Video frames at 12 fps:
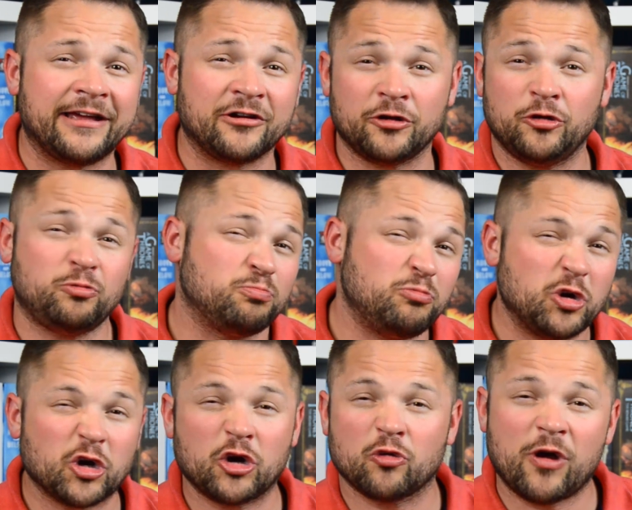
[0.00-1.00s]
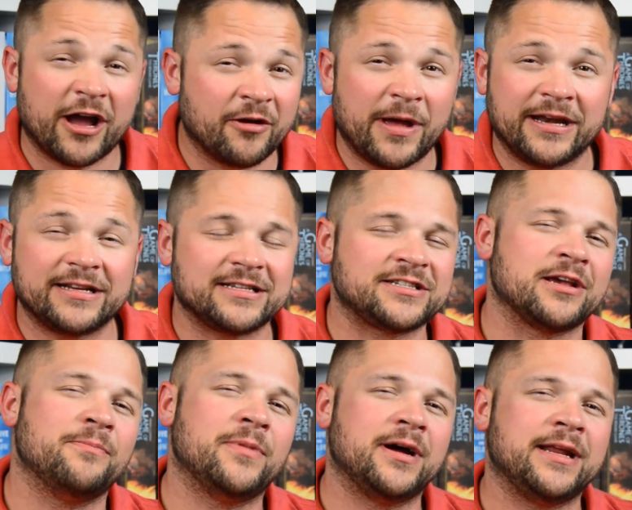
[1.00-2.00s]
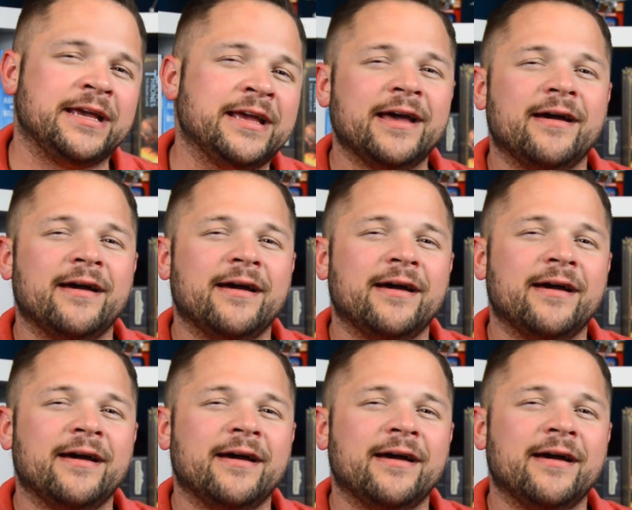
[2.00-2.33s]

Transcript: or you're going to recommend it to somebody.